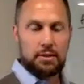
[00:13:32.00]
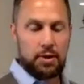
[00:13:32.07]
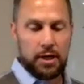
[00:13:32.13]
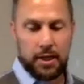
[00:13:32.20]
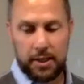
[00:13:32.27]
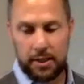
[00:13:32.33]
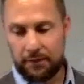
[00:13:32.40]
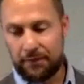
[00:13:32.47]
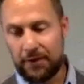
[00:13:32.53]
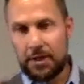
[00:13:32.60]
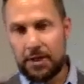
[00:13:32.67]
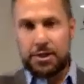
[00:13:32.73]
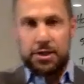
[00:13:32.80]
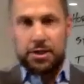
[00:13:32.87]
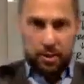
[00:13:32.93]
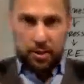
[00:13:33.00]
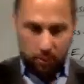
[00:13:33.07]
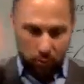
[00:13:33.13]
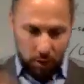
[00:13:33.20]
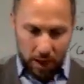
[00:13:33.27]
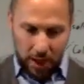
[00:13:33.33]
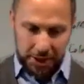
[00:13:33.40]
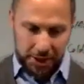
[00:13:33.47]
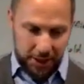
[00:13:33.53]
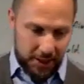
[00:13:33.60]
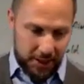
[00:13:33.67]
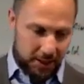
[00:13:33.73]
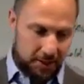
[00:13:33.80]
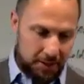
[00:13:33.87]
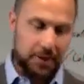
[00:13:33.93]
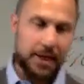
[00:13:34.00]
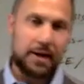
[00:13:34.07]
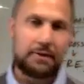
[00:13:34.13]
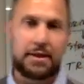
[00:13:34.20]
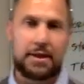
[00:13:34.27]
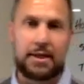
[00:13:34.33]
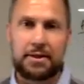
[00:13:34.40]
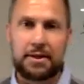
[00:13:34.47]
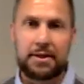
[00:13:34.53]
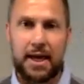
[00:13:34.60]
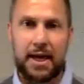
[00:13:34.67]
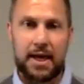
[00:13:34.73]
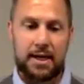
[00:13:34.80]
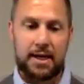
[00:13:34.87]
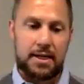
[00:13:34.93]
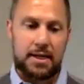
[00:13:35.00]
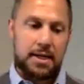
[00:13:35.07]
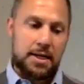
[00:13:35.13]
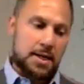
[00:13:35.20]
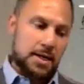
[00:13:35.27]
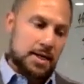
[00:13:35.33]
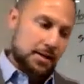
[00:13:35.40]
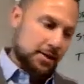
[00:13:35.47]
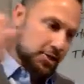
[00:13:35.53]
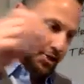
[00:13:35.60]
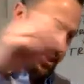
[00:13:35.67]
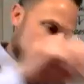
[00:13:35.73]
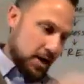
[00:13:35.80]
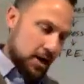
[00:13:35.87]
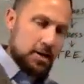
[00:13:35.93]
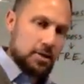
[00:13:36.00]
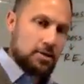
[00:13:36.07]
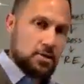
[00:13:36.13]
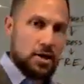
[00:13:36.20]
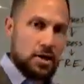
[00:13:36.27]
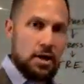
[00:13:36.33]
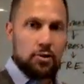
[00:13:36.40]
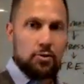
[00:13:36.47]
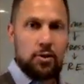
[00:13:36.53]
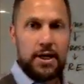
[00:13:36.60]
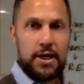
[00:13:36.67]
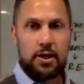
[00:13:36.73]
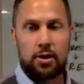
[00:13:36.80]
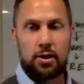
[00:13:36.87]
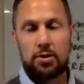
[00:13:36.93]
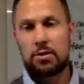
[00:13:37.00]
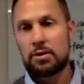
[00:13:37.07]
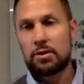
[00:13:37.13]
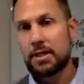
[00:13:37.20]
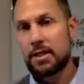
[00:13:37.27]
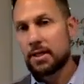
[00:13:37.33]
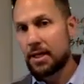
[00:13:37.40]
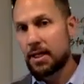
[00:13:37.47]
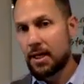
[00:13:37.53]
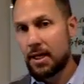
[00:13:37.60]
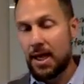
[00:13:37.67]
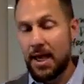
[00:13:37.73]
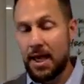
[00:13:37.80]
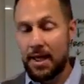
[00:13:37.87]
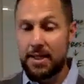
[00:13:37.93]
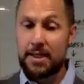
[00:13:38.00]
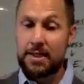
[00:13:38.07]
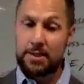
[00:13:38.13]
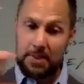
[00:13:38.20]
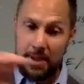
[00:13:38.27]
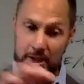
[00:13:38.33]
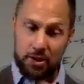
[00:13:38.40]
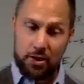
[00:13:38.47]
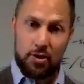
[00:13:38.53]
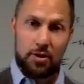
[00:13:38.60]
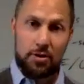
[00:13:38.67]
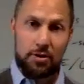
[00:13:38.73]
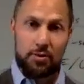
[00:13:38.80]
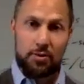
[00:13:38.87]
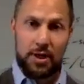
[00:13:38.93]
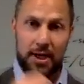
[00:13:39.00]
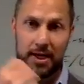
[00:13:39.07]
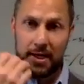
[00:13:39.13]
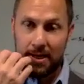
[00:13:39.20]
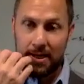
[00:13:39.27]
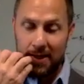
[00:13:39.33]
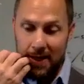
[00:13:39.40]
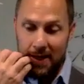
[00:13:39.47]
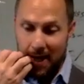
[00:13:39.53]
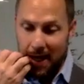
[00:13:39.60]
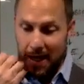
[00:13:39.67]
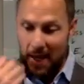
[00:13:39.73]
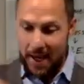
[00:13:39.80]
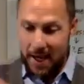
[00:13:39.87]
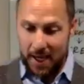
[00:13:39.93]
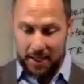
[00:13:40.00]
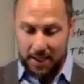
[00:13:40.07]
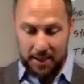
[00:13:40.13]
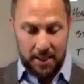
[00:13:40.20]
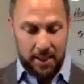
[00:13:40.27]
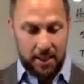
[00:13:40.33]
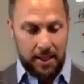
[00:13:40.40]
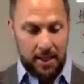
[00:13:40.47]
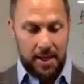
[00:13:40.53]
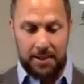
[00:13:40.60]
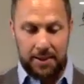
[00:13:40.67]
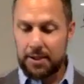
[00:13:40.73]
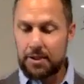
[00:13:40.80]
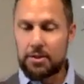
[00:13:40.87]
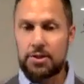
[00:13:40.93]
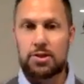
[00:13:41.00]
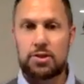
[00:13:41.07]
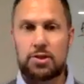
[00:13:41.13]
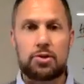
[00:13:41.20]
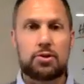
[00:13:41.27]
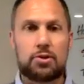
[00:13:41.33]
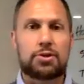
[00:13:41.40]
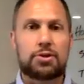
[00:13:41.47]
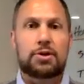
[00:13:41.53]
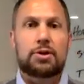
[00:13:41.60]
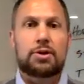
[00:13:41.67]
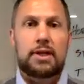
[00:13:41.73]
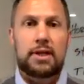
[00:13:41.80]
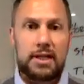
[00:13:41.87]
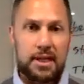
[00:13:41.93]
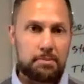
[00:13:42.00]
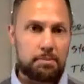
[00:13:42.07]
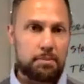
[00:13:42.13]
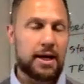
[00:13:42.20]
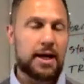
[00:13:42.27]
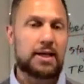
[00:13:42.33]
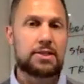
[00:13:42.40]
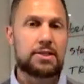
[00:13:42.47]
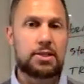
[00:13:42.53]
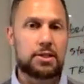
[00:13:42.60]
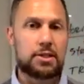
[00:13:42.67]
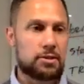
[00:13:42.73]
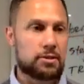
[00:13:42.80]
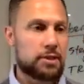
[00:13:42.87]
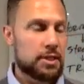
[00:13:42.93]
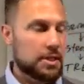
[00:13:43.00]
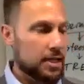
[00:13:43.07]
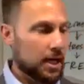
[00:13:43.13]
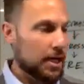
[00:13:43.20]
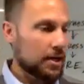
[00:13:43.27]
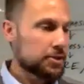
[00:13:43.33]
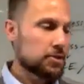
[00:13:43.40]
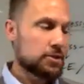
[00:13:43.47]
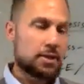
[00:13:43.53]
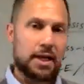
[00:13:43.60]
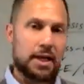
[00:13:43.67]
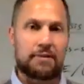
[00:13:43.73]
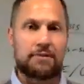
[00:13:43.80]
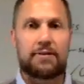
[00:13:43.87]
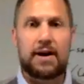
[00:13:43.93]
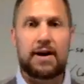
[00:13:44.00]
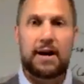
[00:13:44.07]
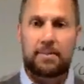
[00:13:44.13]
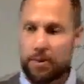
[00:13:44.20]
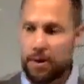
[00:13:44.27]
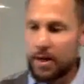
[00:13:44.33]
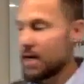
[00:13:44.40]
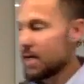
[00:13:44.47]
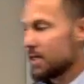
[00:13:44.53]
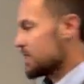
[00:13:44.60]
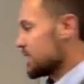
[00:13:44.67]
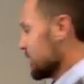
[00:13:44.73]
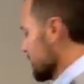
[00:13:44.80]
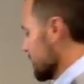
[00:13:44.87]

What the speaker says: where you finish your washing and doing everything you can. The shower goes all the way cold, and this means all the way. And then you just do 30 deep breaths. So I'll do like 5 breaths and